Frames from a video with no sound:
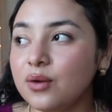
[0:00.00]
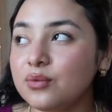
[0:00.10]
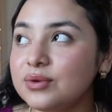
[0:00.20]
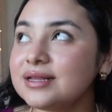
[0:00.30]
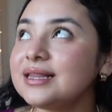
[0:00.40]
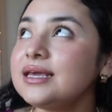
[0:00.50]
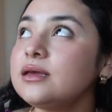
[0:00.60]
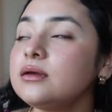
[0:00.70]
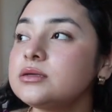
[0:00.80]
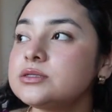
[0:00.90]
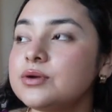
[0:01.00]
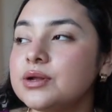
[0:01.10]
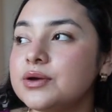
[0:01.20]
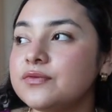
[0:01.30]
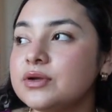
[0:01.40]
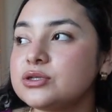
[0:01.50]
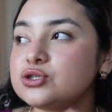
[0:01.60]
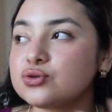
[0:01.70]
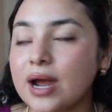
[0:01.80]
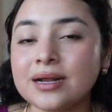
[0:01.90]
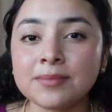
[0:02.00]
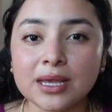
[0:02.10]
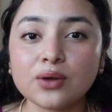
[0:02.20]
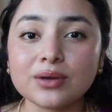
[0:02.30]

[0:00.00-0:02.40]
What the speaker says: really sort of try to make